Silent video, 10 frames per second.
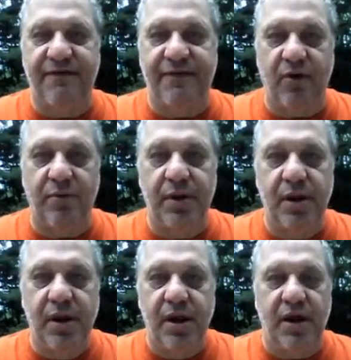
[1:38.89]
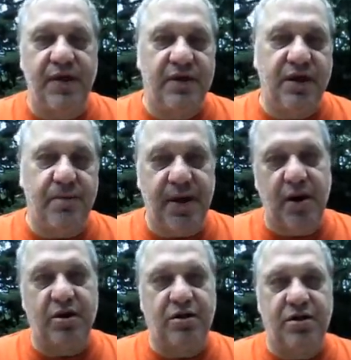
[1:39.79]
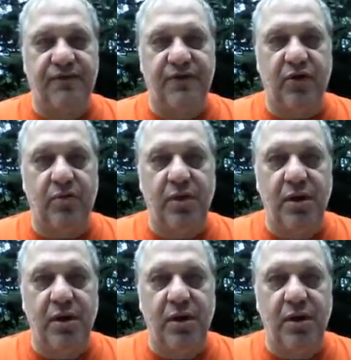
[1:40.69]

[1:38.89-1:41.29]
film and then compare it to the film,